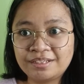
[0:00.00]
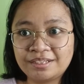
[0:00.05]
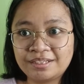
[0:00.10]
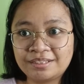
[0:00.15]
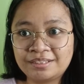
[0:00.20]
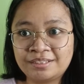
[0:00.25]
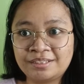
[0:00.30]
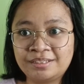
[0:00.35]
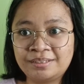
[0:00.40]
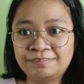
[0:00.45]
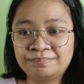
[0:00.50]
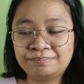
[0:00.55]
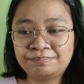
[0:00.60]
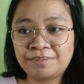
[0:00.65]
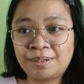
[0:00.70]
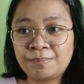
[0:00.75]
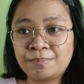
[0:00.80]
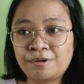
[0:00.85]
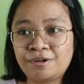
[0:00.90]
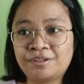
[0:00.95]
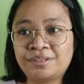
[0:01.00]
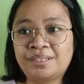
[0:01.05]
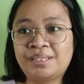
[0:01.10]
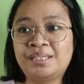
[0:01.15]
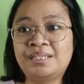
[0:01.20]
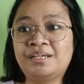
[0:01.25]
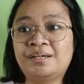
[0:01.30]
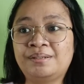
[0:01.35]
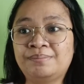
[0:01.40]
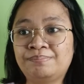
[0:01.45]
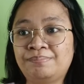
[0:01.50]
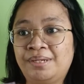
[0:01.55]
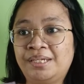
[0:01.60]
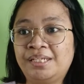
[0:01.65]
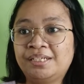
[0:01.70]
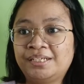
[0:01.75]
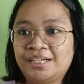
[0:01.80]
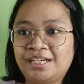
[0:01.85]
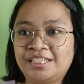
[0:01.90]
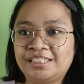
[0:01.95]
Among the
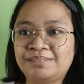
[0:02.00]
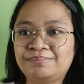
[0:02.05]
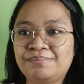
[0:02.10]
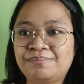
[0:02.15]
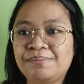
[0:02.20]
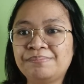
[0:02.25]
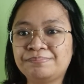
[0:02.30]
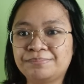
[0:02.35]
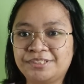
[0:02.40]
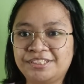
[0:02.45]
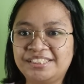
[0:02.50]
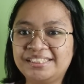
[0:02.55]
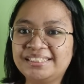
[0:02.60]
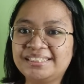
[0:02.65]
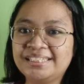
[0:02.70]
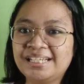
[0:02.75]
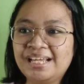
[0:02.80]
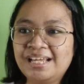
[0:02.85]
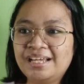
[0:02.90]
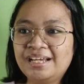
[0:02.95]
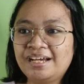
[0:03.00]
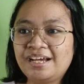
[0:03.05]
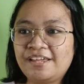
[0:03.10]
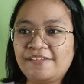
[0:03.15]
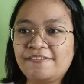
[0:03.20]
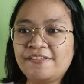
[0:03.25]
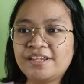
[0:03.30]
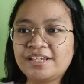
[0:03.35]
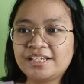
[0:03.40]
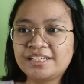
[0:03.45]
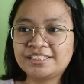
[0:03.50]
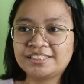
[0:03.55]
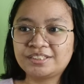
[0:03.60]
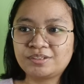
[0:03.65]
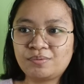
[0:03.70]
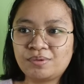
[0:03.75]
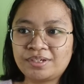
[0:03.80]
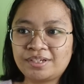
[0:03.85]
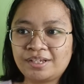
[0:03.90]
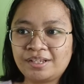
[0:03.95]
non-main cast members, I think he's the
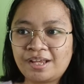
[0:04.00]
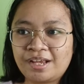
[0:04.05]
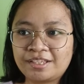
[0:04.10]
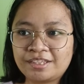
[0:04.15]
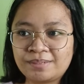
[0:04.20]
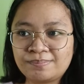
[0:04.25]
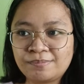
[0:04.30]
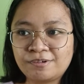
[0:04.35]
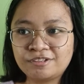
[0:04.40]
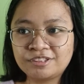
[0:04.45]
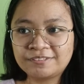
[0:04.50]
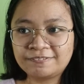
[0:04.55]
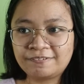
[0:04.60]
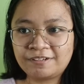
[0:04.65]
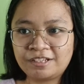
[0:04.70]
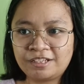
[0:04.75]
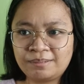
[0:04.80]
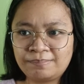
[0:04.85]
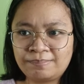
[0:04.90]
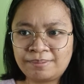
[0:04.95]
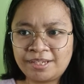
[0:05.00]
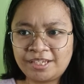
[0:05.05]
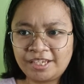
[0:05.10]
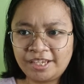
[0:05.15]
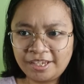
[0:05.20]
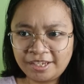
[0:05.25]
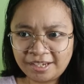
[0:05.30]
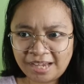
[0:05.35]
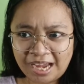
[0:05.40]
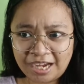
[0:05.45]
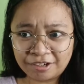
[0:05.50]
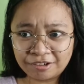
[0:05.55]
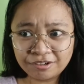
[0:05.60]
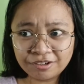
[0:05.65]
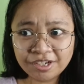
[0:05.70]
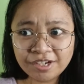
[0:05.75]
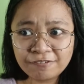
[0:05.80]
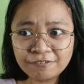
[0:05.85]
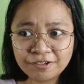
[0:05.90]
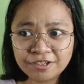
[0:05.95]
one I like the most, followed by
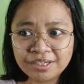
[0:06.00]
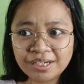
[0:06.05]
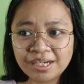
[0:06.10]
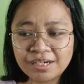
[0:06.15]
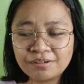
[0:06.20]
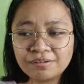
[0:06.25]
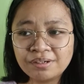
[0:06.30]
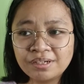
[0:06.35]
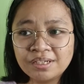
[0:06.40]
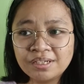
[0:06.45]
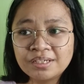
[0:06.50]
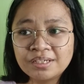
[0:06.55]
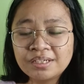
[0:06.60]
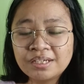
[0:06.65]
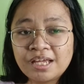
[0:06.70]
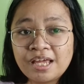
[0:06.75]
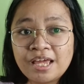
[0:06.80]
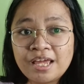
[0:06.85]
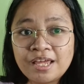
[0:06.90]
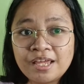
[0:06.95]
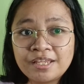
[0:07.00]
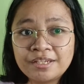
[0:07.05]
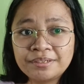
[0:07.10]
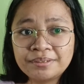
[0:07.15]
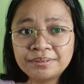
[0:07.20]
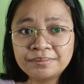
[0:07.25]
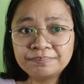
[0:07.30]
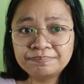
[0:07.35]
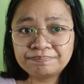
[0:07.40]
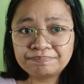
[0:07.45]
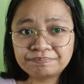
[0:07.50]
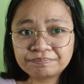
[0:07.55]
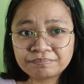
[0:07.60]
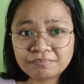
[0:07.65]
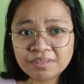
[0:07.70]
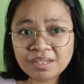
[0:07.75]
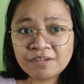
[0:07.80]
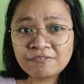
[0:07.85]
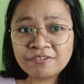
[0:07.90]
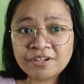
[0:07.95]
Igaguri for now. And
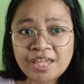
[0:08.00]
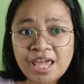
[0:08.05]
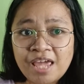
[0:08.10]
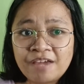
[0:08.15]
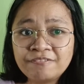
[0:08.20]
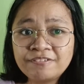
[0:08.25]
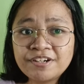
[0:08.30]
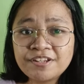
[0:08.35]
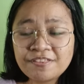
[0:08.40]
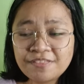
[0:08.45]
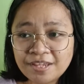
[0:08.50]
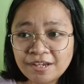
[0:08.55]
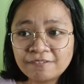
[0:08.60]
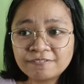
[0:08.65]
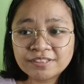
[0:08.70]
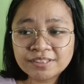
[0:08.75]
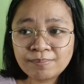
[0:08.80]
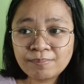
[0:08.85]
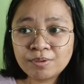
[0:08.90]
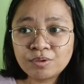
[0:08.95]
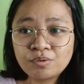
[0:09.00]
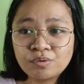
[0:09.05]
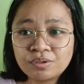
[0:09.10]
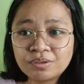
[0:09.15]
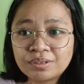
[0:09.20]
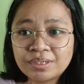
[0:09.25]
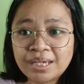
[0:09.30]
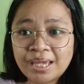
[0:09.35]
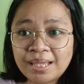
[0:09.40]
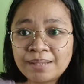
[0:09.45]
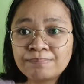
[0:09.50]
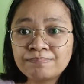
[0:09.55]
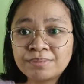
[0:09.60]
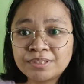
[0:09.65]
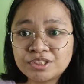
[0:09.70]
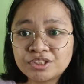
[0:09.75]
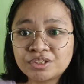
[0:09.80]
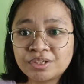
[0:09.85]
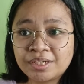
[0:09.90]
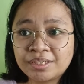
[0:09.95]
if I ever think of someone who can
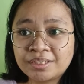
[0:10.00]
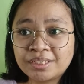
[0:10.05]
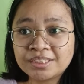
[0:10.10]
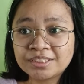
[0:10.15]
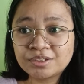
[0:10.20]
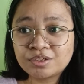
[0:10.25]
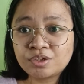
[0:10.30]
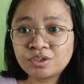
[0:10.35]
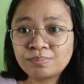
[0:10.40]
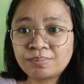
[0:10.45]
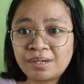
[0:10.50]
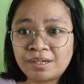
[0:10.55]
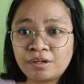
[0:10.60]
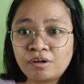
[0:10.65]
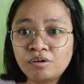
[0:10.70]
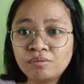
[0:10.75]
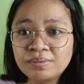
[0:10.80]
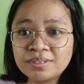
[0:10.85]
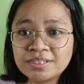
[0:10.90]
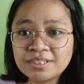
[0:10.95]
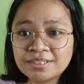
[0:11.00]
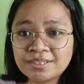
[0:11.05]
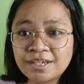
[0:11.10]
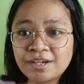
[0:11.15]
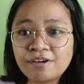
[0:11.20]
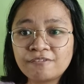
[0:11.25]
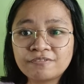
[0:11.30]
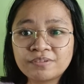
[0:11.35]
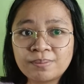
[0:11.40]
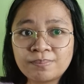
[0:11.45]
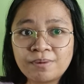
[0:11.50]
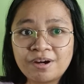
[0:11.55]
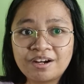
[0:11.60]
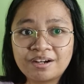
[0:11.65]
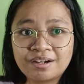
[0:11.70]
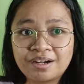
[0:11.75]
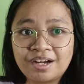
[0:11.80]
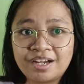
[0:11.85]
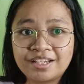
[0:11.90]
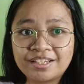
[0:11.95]
betray this group, I always think of the monk
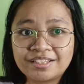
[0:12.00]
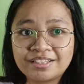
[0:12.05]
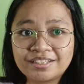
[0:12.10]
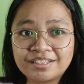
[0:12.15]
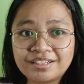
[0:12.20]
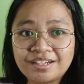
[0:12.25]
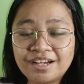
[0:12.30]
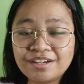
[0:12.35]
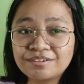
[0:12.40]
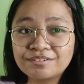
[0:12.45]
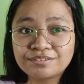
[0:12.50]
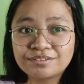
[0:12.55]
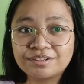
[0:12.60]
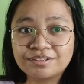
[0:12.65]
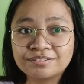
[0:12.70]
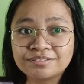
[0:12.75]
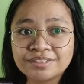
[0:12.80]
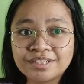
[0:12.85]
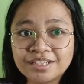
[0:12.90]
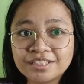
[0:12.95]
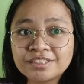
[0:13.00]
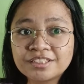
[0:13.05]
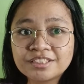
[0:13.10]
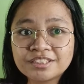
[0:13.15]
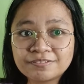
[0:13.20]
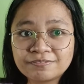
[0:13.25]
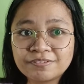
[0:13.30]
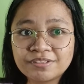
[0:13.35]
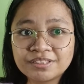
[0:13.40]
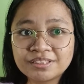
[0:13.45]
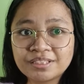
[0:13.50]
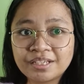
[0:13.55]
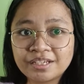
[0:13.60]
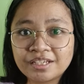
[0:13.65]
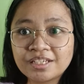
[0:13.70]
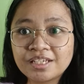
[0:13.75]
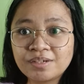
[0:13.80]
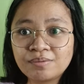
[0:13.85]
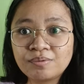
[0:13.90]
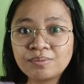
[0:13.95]
guy. I don't know. It just feels like
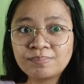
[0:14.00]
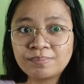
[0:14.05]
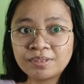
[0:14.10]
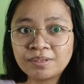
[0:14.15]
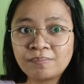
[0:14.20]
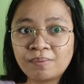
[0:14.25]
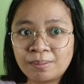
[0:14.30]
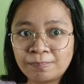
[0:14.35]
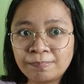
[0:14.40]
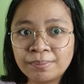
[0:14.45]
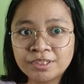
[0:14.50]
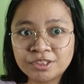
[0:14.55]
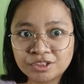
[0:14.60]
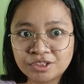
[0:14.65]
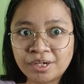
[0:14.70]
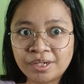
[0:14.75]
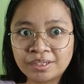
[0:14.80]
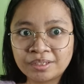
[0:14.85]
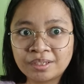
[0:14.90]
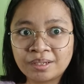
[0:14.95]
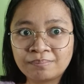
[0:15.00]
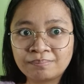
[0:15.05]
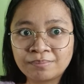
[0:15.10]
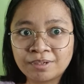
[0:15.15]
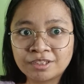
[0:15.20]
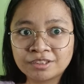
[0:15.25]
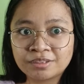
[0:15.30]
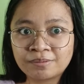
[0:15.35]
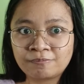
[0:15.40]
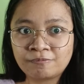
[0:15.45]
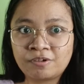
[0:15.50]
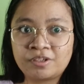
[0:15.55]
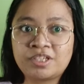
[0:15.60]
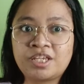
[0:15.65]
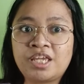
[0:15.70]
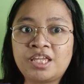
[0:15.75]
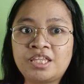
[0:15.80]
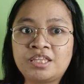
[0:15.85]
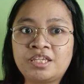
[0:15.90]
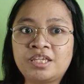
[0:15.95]
he would be the one betraying them because of what
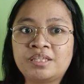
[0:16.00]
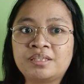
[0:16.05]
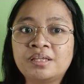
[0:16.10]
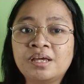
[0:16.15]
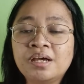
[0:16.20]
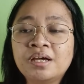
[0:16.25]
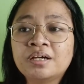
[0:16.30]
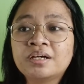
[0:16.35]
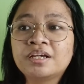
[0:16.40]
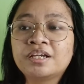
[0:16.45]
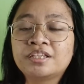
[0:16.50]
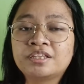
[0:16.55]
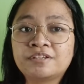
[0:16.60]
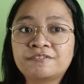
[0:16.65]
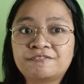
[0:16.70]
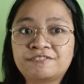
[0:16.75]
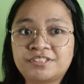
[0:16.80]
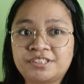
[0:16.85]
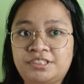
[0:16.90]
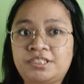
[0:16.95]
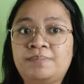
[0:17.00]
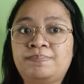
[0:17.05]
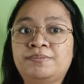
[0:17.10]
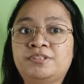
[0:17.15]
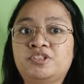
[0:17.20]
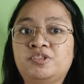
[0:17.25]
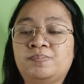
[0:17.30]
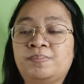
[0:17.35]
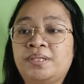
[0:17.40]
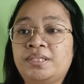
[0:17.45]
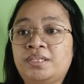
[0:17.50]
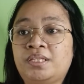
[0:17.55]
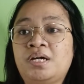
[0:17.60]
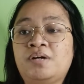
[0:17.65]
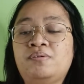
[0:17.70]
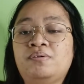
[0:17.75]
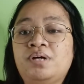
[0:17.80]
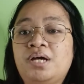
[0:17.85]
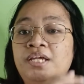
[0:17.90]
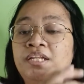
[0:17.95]
he did in the first episode. But
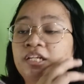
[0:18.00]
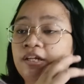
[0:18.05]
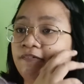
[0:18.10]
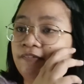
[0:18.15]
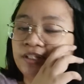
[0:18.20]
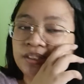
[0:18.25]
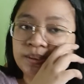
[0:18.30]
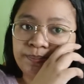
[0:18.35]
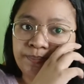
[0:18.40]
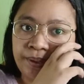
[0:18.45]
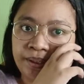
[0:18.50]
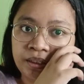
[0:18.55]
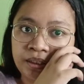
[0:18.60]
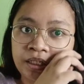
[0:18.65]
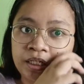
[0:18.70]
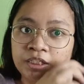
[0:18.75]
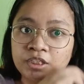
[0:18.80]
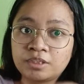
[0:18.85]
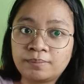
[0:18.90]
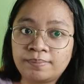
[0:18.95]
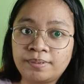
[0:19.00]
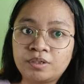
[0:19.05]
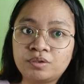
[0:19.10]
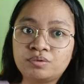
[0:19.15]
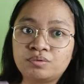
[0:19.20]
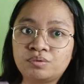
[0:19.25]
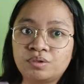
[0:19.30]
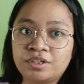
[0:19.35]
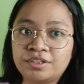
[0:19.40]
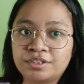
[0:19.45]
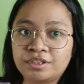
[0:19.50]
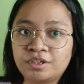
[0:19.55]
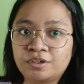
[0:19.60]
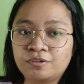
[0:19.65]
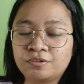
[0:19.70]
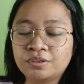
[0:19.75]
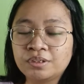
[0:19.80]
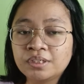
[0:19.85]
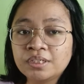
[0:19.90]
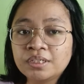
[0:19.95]
now, I never expected it to be Kuon though.
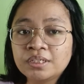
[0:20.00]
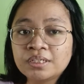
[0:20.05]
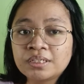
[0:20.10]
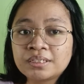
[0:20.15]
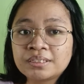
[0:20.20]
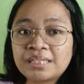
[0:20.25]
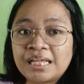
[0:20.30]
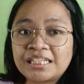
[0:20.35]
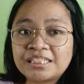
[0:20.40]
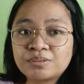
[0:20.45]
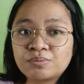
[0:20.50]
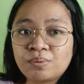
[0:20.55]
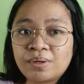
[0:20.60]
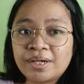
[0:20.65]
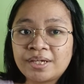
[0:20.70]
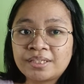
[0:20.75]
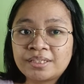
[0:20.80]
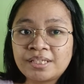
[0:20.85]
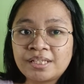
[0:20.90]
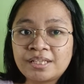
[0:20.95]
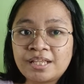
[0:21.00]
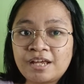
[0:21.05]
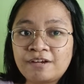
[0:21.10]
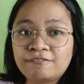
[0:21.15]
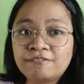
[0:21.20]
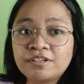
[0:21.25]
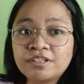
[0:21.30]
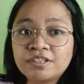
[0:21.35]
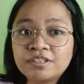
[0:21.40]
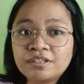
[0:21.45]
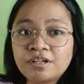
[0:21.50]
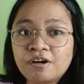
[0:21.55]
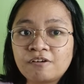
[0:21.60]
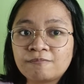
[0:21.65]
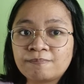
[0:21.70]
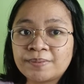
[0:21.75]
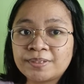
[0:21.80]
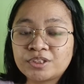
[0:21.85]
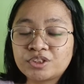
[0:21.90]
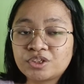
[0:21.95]
That's why the level of
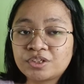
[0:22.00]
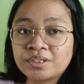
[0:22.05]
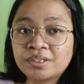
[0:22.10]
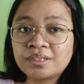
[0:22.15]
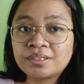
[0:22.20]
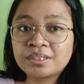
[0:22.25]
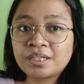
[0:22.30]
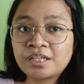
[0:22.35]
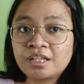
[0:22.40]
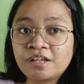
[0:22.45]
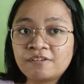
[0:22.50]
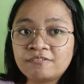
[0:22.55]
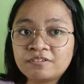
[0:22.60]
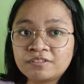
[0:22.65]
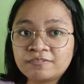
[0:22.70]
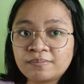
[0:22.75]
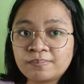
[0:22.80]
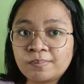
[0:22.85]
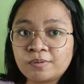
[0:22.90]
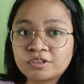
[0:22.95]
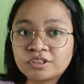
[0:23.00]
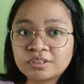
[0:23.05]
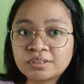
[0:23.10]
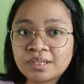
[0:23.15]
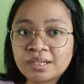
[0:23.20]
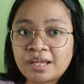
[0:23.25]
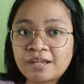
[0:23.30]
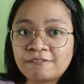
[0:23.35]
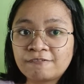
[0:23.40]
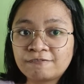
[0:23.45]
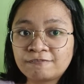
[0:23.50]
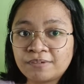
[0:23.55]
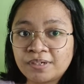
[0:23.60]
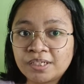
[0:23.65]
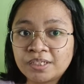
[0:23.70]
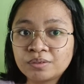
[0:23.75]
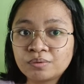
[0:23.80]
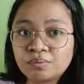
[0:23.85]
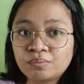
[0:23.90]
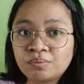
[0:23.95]
betrayal, the level of emotion that I
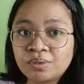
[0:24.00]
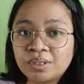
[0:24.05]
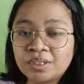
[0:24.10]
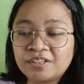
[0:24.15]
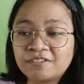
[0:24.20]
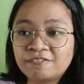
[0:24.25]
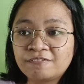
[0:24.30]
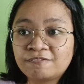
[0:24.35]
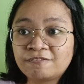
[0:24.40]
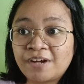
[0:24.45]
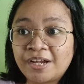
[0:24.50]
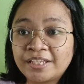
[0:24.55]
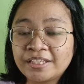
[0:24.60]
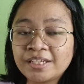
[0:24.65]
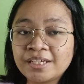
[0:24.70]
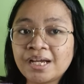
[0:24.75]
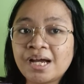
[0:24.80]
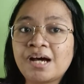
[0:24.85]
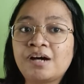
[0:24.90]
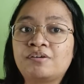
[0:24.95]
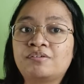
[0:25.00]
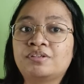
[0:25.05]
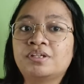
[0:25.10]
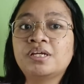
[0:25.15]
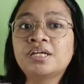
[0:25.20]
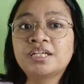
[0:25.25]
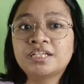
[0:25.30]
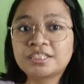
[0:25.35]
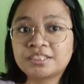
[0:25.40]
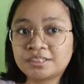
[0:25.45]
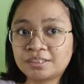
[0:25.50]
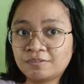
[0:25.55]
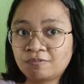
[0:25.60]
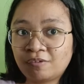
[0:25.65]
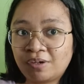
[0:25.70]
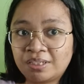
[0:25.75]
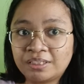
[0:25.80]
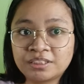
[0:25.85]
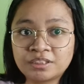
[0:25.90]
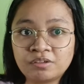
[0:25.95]
felt while finding out, is
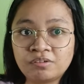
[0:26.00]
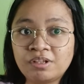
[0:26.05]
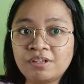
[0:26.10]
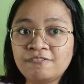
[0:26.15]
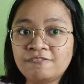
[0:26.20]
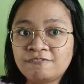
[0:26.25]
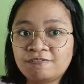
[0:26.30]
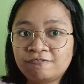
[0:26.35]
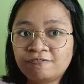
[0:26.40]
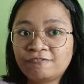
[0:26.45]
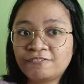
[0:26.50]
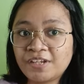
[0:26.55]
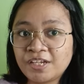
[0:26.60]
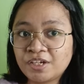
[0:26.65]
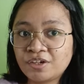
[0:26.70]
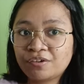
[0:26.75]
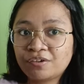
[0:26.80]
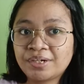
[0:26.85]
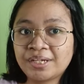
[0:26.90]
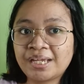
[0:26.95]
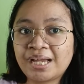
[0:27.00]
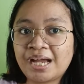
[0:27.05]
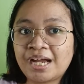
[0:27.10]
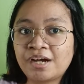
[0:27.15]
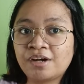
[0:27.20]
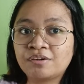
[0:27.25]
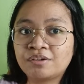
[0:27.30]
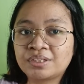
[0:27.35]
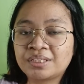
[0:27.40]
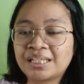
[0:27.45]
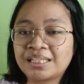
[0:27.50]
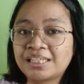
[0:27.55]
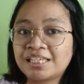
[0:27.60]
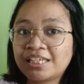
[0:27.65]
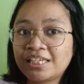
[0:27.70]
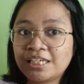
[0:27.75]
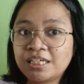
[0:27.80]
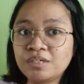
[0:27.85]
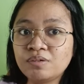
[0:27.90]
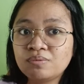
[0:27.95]
while slowly figuring out that
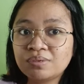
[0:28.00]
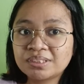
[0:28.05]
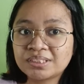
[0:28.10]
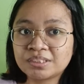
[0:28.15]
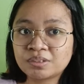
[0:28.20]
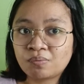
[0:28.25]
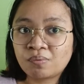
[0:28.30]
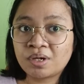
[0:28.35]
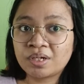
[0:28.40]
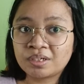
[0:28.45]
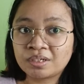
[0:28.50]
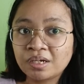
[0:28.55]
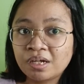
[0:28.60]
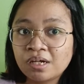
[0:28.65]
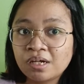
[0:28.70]
he was the one